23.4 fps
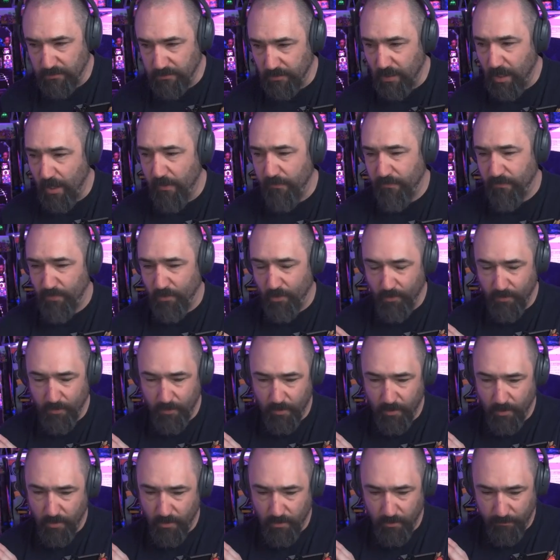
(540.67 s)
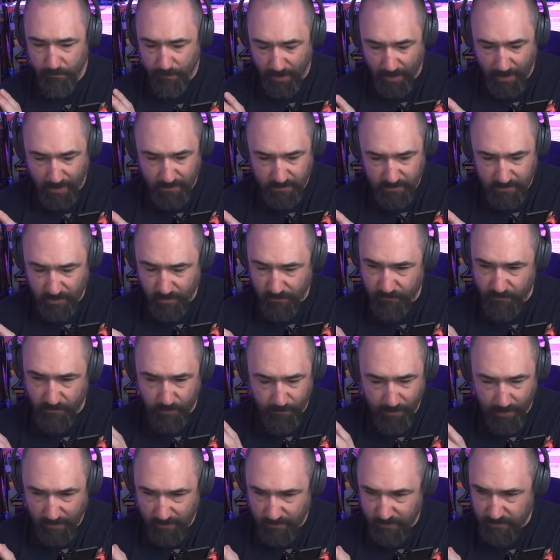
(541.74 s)
life and all the bad stuff and the
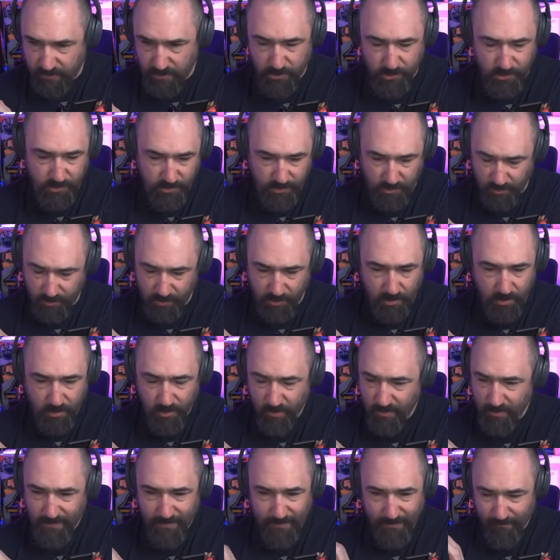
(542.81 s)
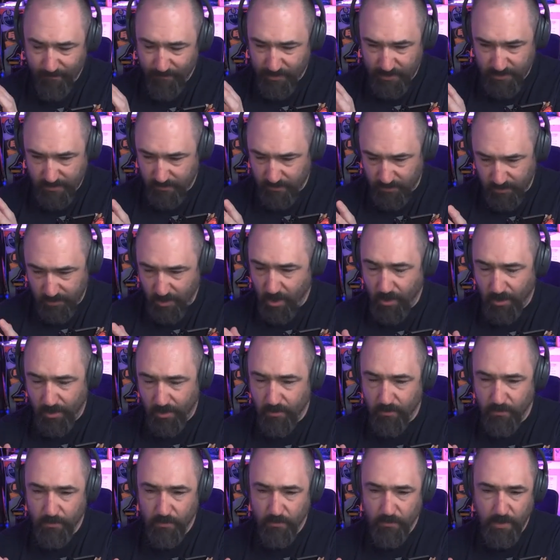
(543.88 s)
bad decisions and the just yuck
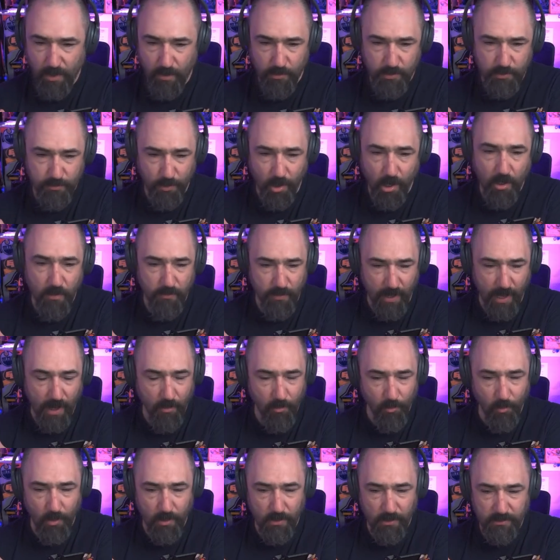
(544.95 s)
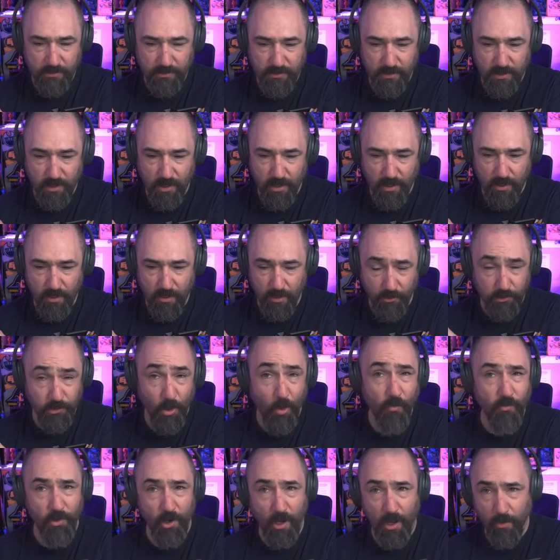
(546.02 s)
that was part of that was, it's
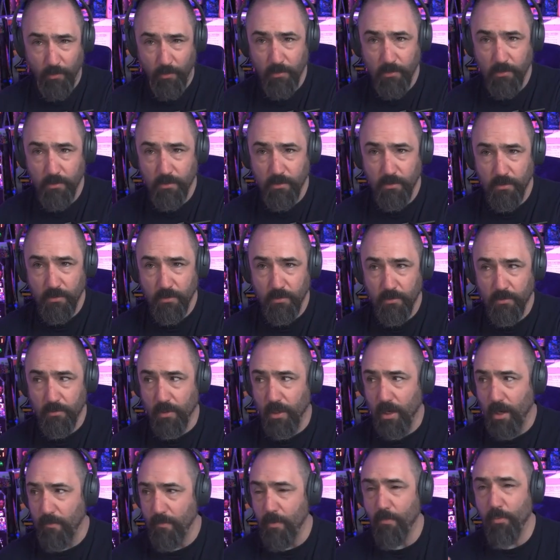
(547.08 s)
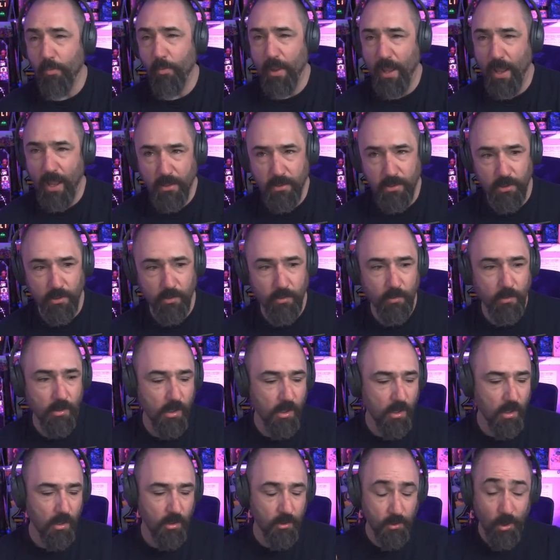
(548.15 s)
over now. Right. I remember we had to
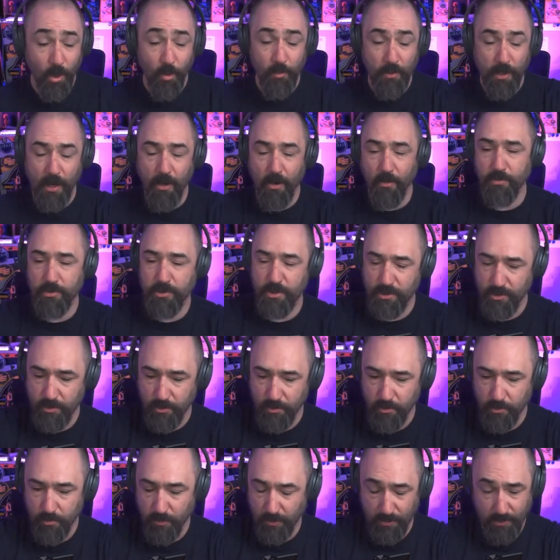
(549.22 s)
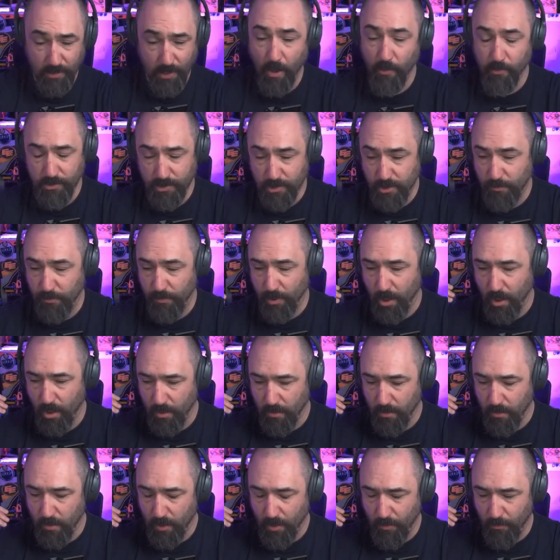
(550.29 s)
go down to, like, that was super
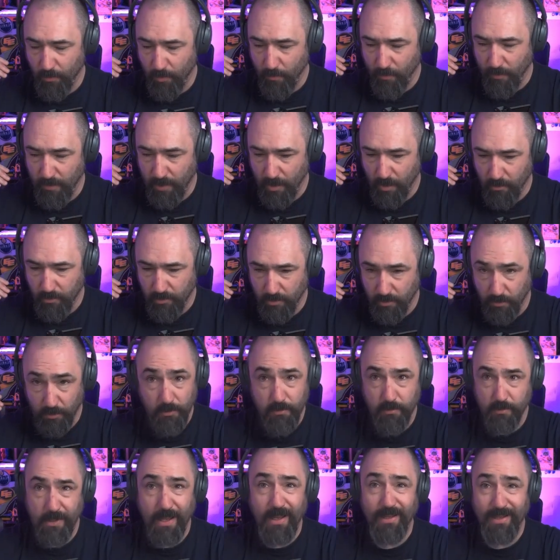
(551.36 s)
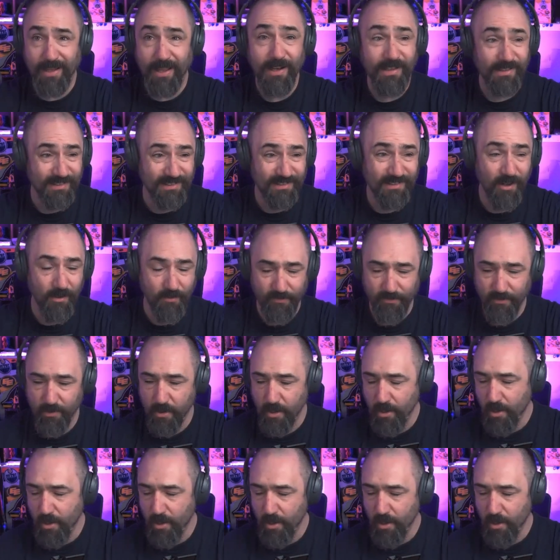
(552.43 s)
hard. We went down to get his stuff